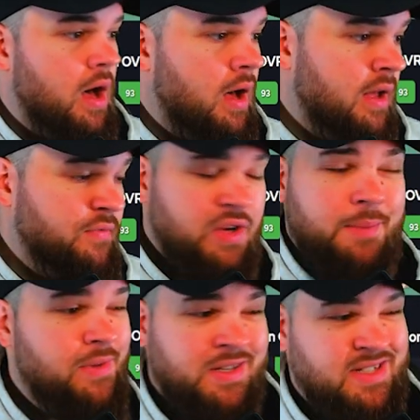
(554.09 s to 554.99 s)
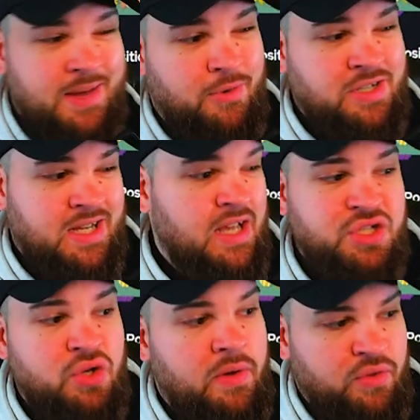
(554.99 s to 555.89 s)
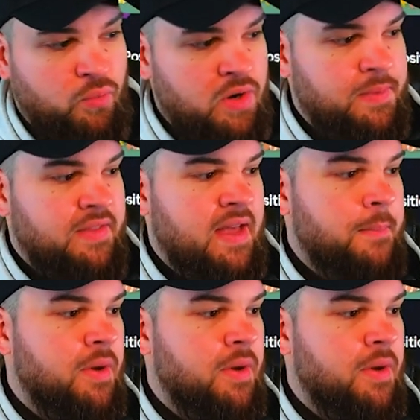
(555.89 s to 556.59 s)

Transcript: Uh, if you're not playing escape artists, I guess you don't have to worry about that.